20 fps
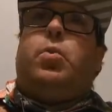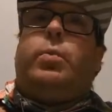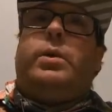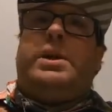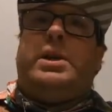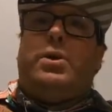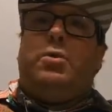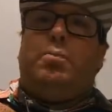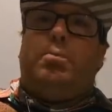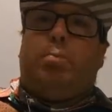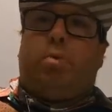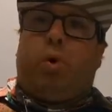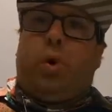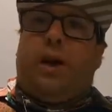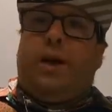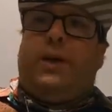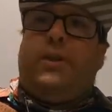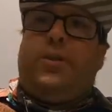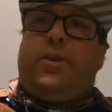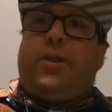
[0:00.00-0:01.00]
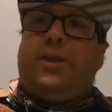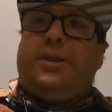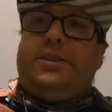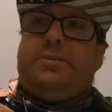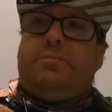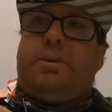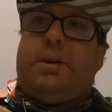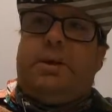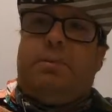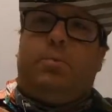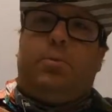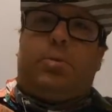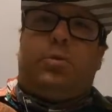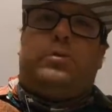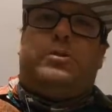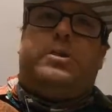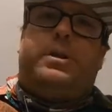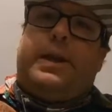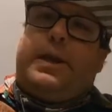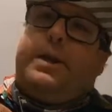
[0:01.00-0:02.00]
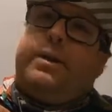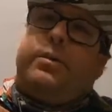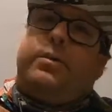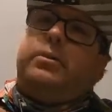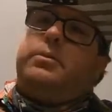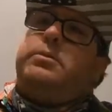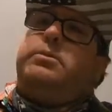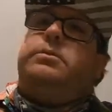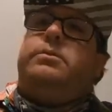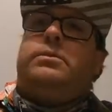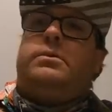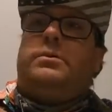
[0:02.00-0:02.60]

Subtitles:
when you break these people down,